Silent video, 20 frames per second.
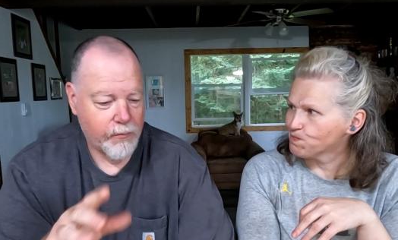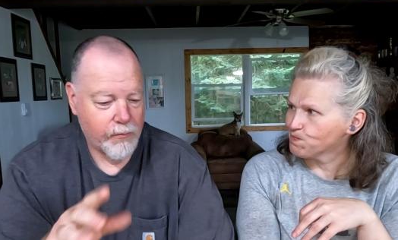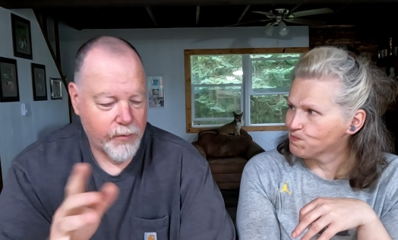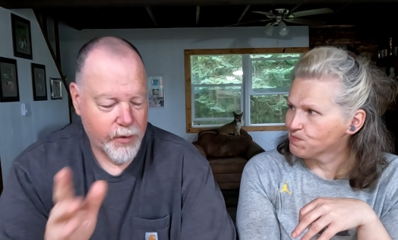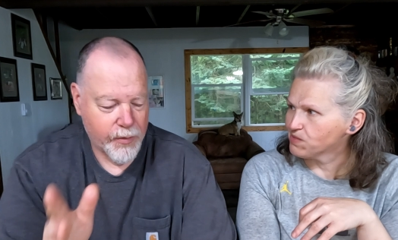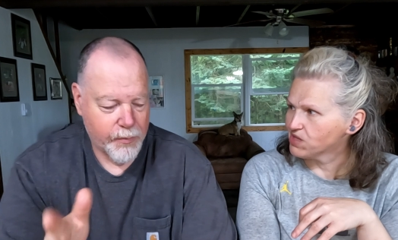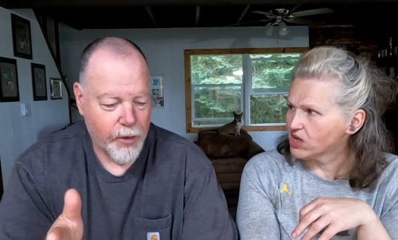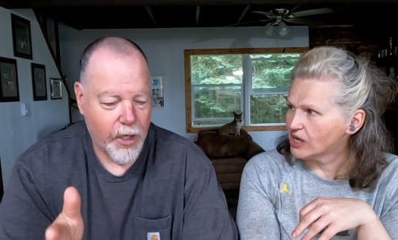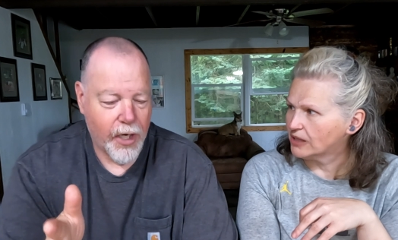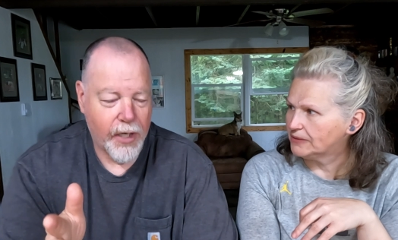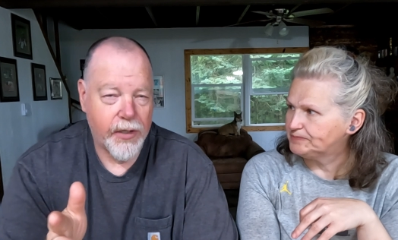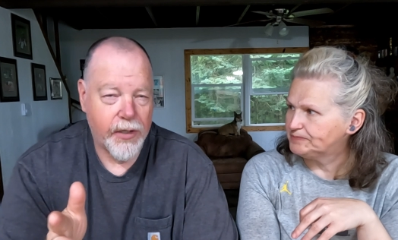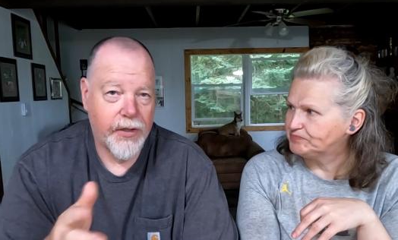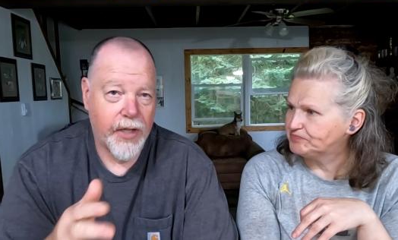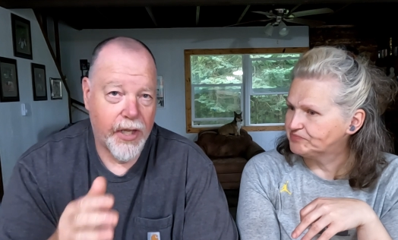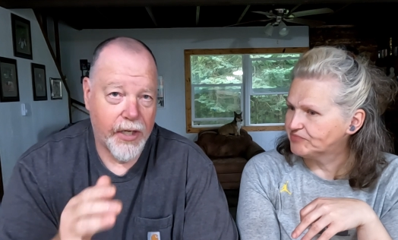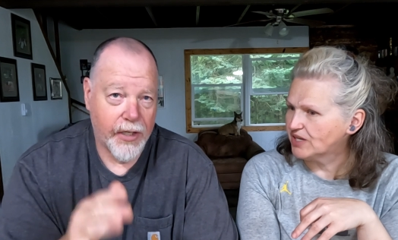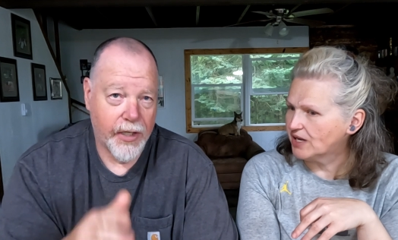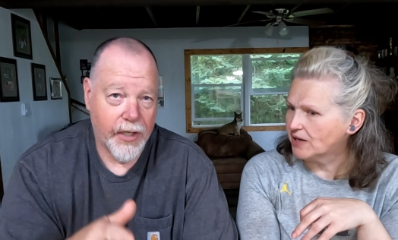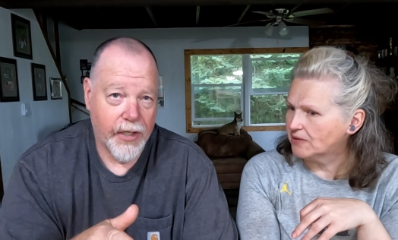Speaker 1: spread
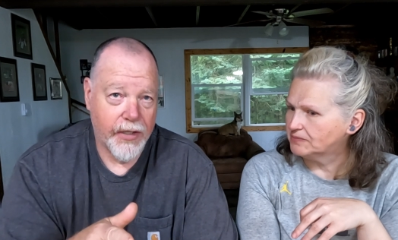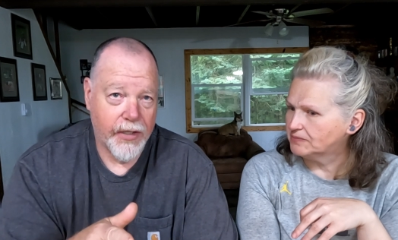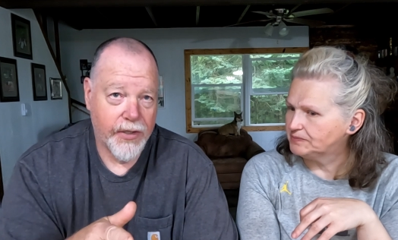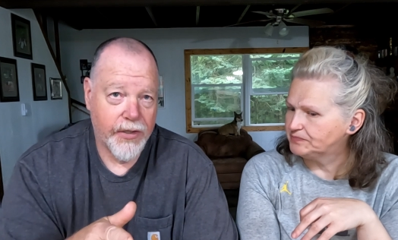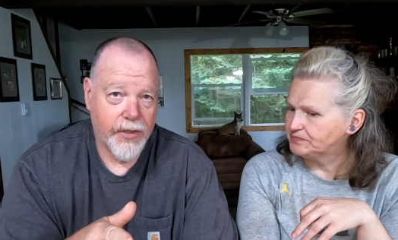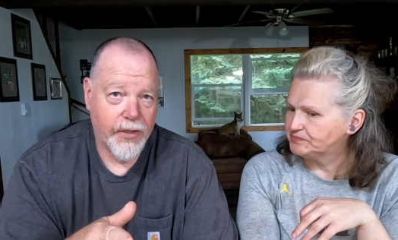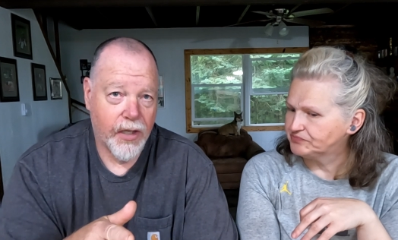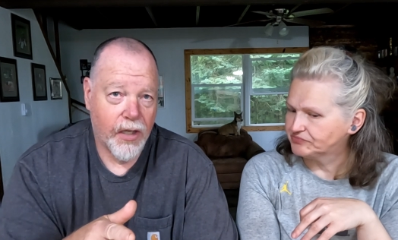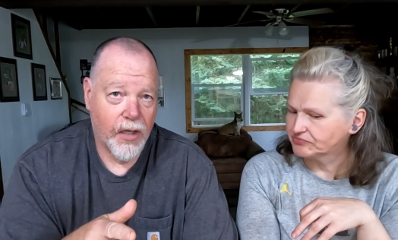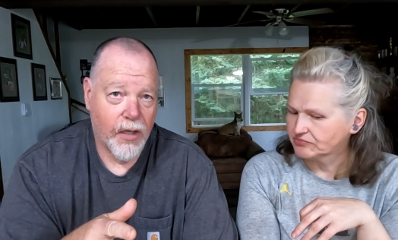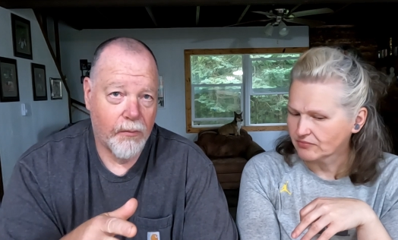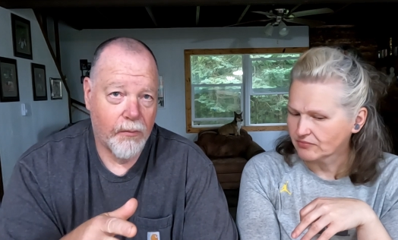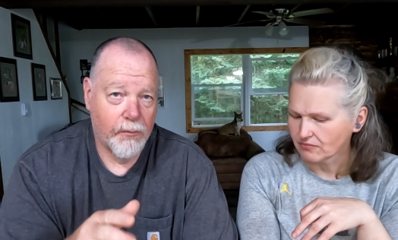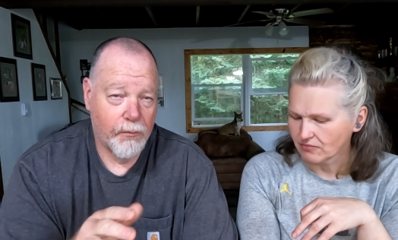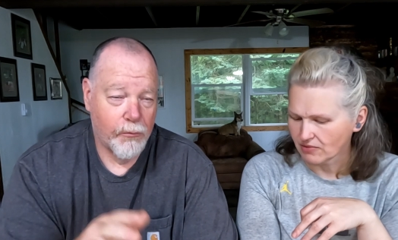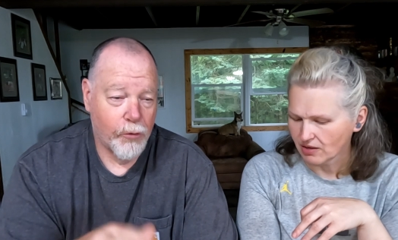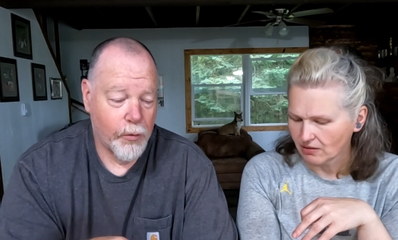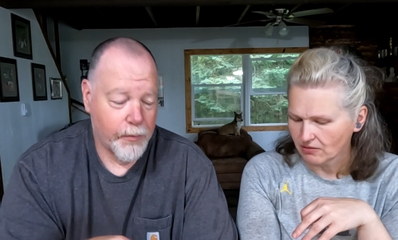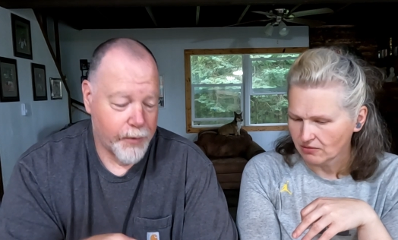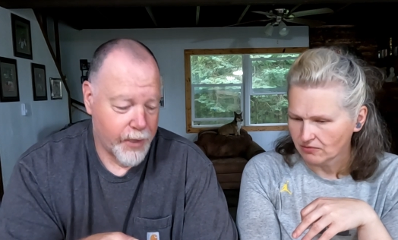than it is
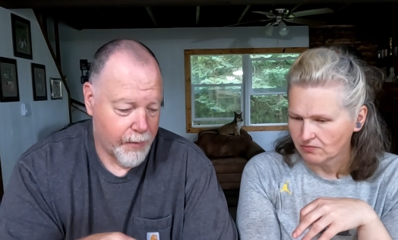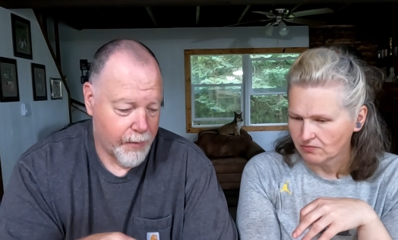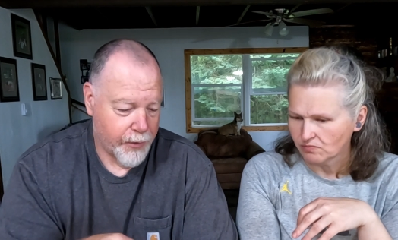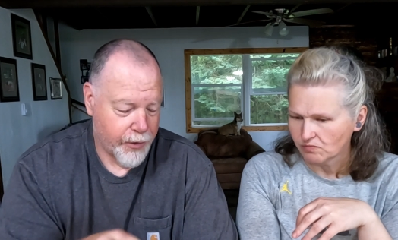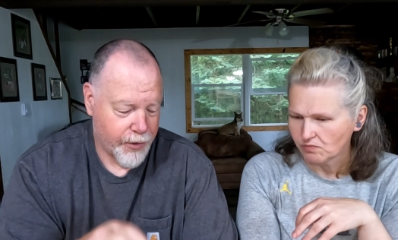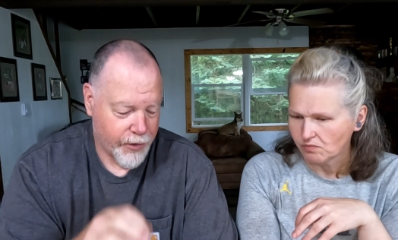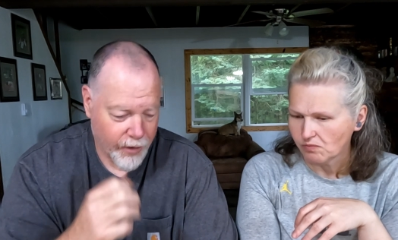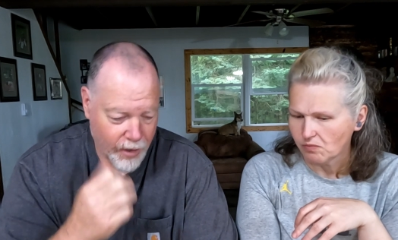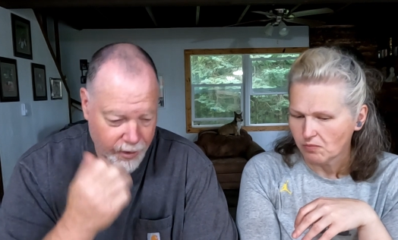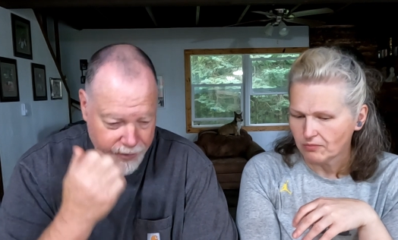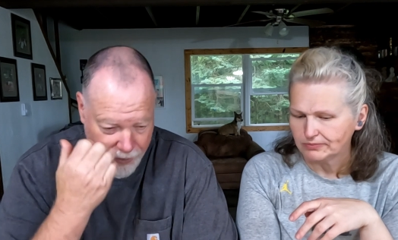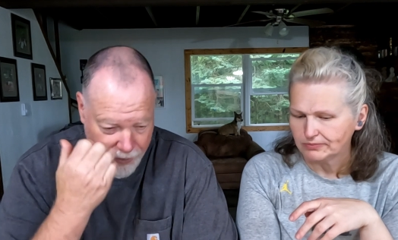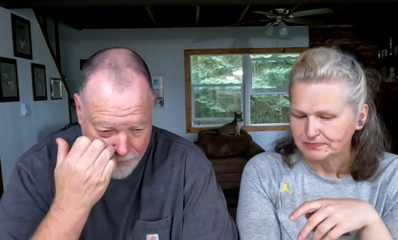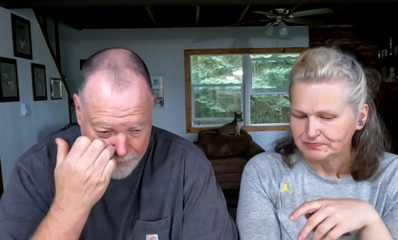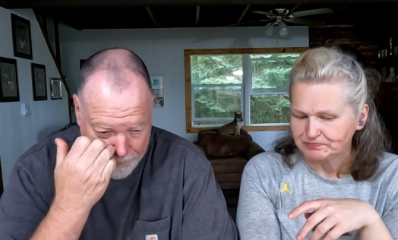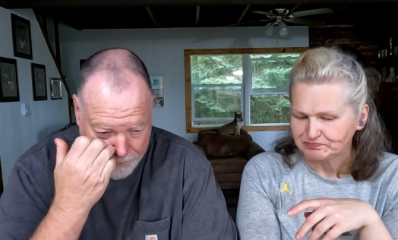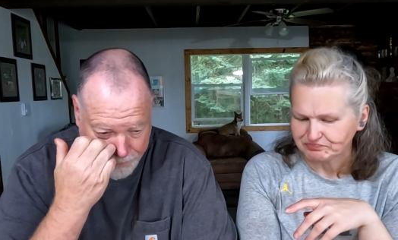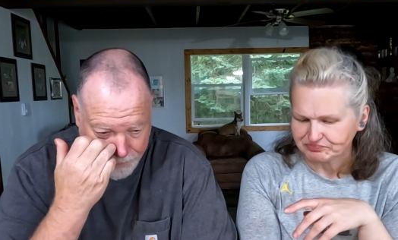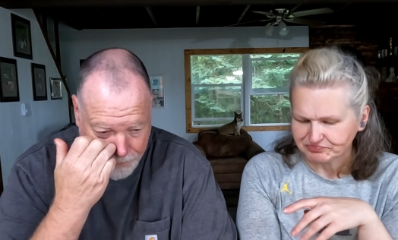room temperature also.